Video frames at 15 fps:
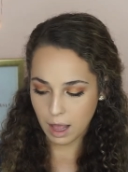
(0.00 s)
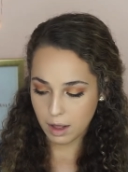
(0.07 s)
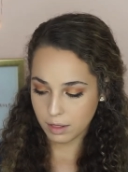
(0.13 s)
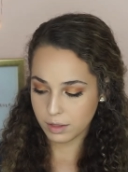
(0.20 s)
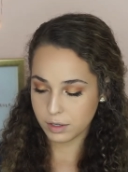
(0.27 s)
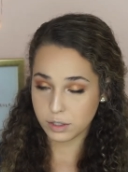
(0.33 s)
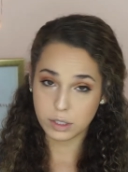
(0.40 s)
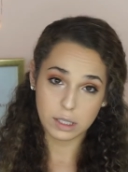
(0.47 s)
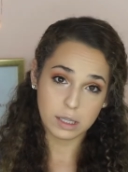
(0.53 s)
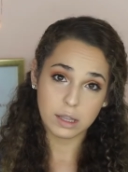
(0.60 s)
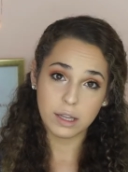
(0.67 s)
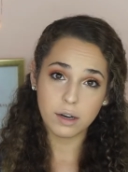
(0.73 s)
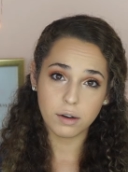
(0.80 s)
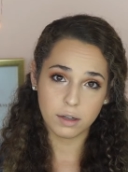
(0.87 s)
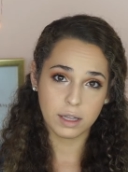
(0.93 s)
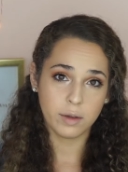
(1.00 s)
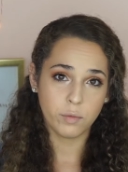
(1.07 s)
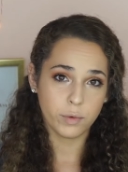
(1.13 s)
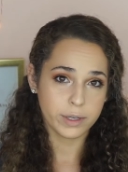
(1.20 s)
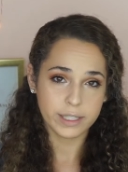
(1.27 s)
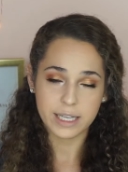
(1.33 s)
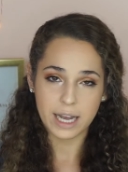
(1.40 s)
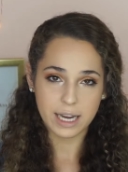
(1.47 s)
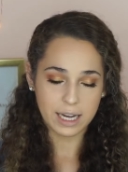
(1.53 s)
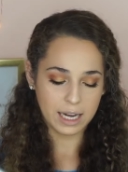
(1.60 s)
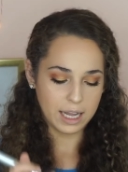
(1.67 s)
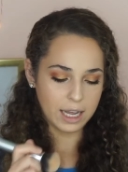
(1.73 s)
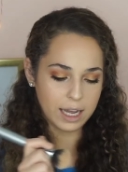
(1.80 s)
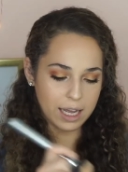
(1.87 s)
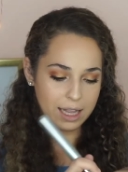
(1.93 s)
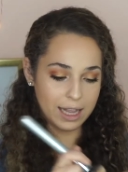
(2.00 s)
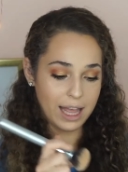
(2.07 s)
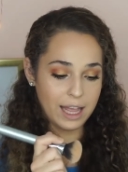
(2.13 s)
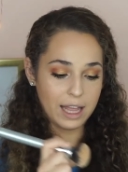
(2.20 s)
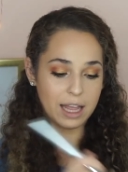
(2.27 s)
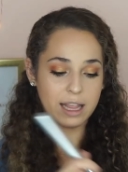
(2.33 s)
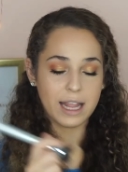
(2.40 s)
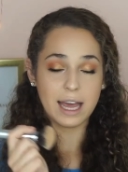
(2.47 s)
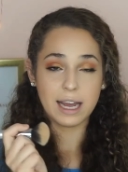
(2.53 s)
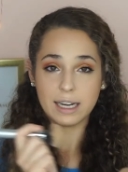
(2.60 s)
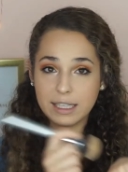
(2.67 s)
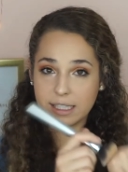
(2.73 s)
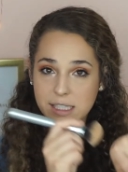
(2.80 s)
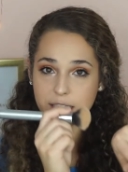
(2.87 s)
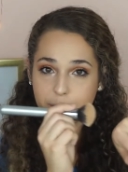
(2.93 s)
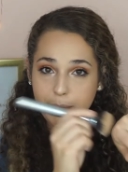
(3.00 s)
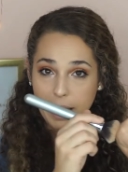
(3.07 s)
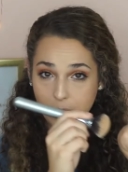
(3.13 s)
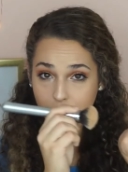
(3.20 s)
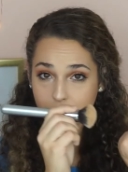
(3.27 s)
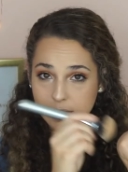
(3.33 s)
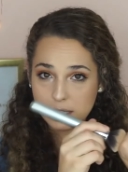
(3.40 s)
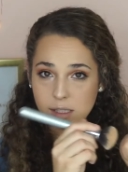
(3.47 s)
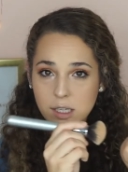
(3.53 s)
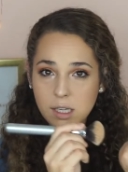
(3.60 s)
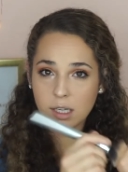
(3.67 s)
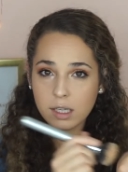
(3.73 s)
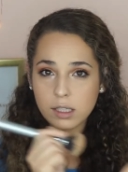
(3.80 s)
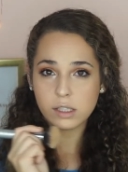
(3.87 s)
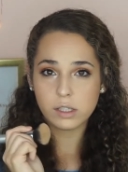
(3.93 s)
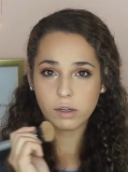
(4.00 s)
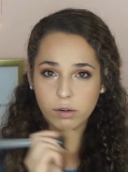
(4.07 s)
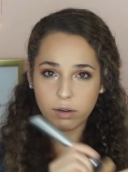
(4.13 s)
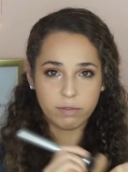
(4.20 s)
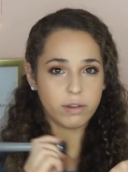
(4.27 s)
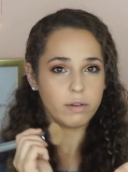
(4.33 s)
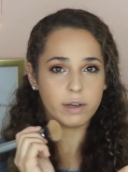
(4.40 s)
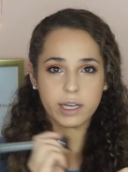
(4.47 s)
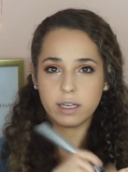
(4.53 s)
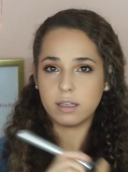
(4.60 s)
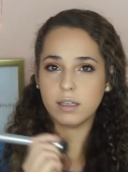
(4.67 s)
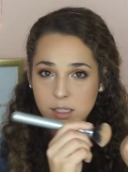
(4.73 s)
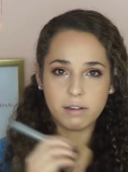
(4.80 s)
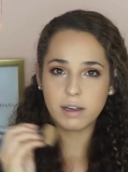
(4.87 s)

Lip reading: There's literally one technique, and that is to bounce. So if you can